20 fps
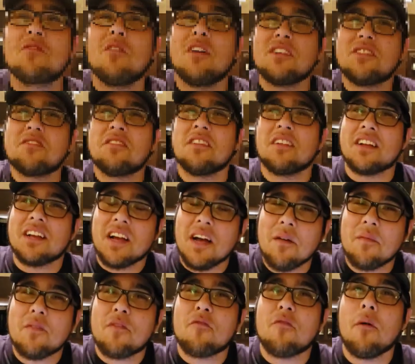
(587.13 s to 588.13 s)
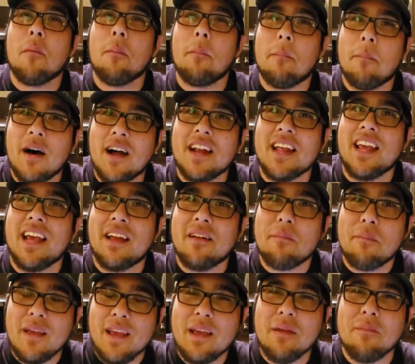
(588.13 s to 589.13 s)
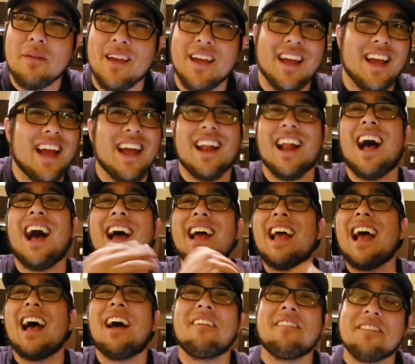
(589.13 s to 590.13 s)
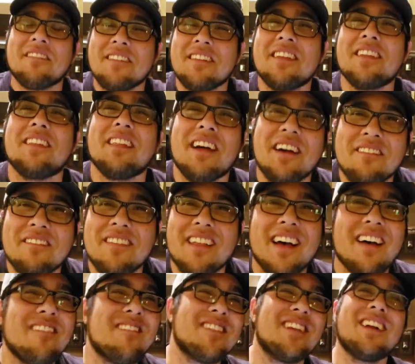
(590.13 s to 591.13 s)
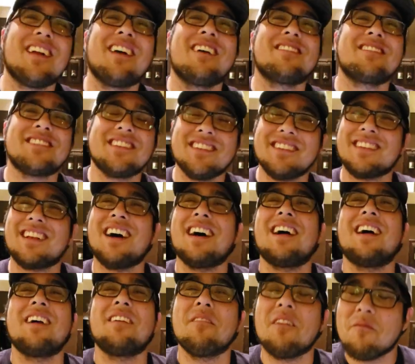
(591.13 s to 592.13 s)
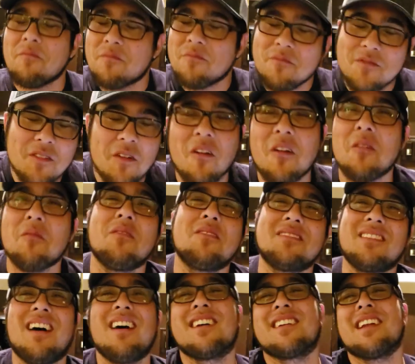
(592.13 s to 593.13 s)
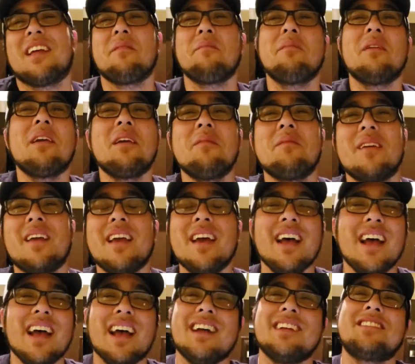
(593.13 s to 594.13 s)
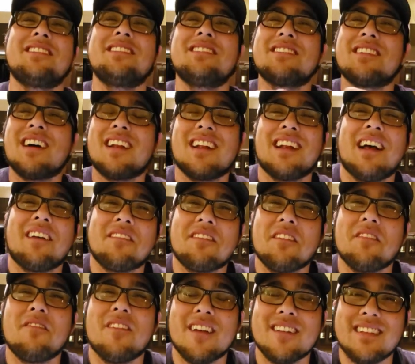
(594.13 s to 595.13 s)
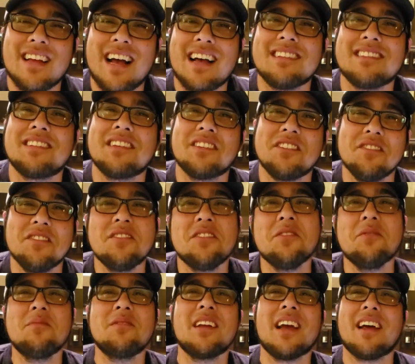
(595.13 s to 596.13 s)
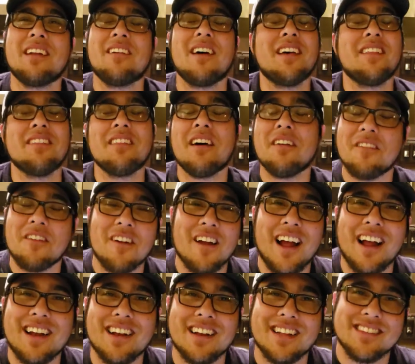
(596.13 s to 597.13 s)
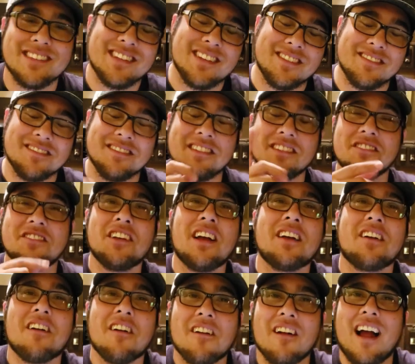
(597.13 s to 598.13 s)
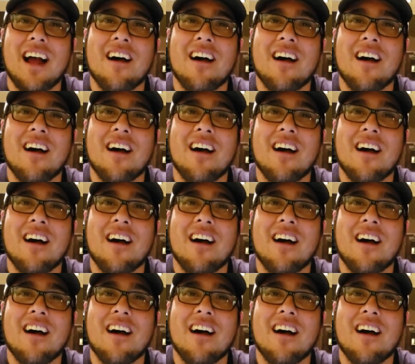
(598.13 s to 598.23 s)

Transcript: question comes from Bunny and P B, and I absolutely love them. You know, she's got an adorable dog named P B, and she's got an absolutely fantastic YouTube channel. I love her editing skills. Check her